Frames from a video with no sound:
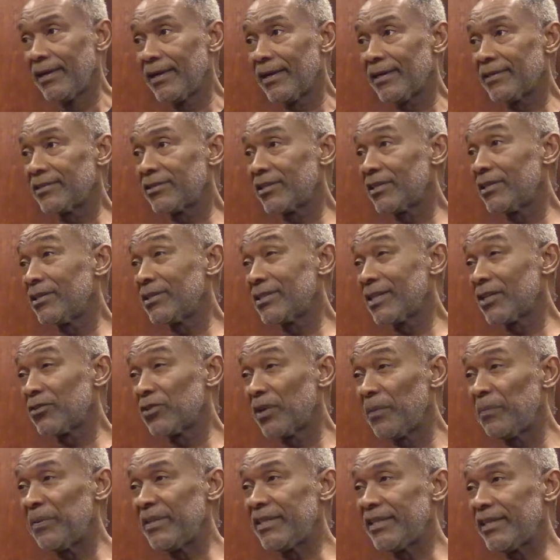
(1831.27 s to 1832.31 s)
And so there was a
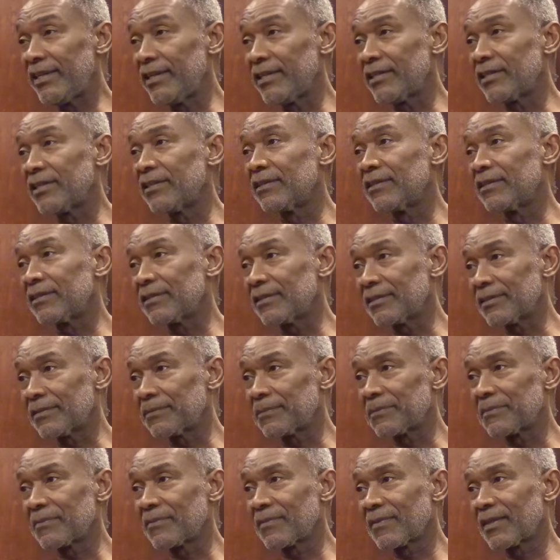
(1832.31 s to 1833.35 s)

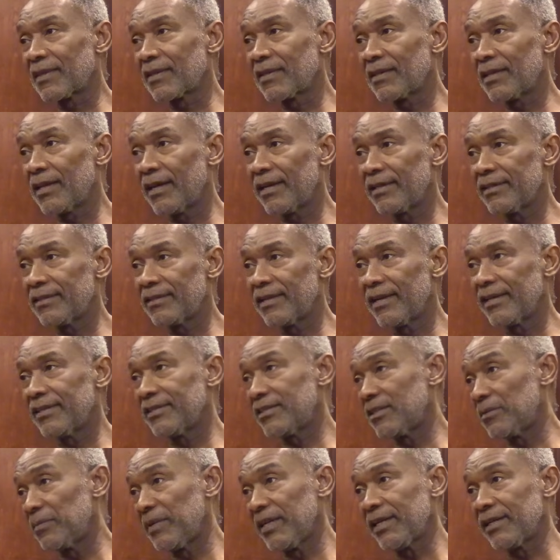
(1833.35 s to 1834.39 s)
reputation that
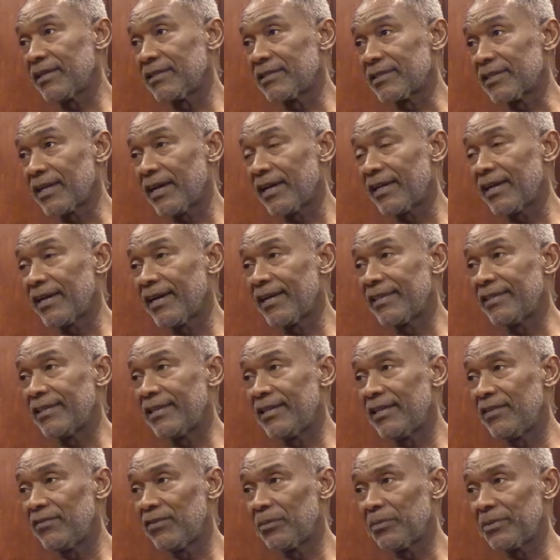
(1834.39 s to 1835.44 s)
Jamaicans kind of had to
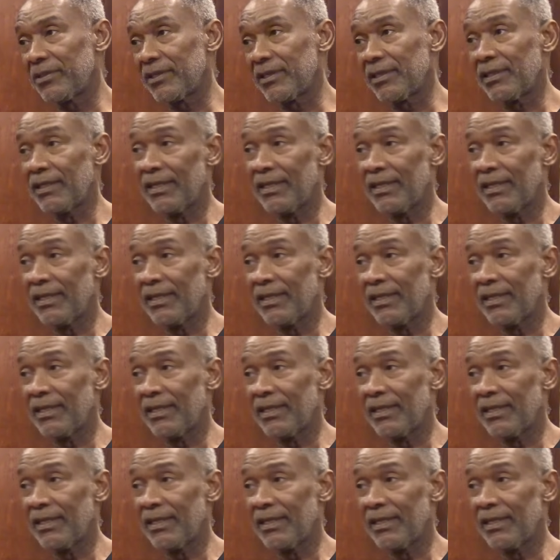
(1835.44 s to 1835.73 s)
live up to.